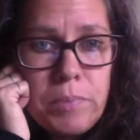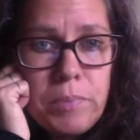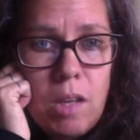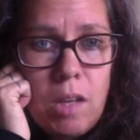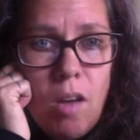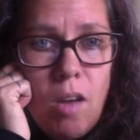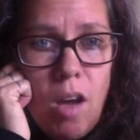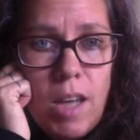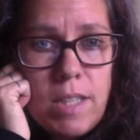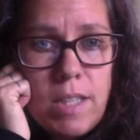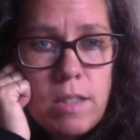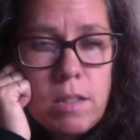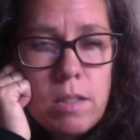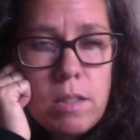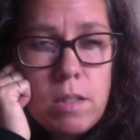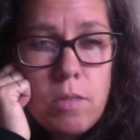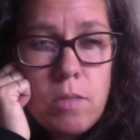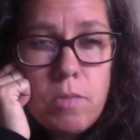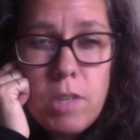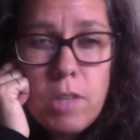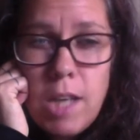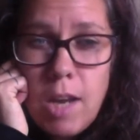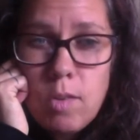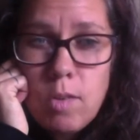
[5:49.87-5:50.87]
guidance
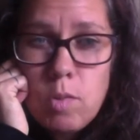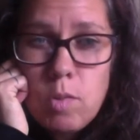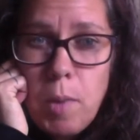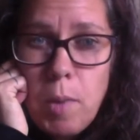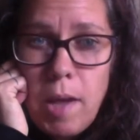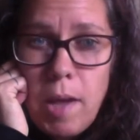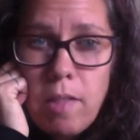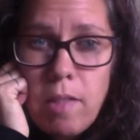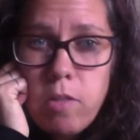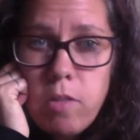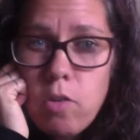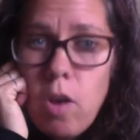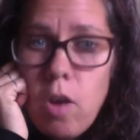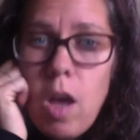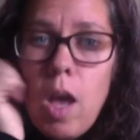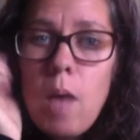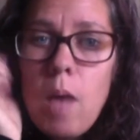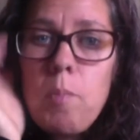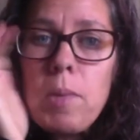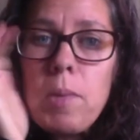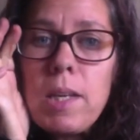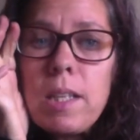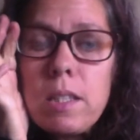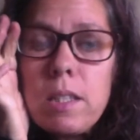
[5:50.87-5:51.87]
of a naturopath or
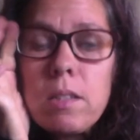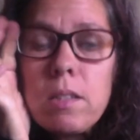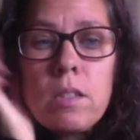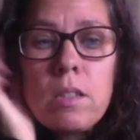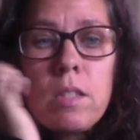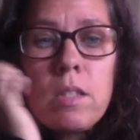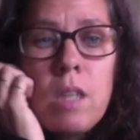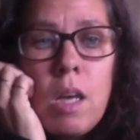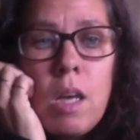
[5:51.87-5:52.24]
herbalist.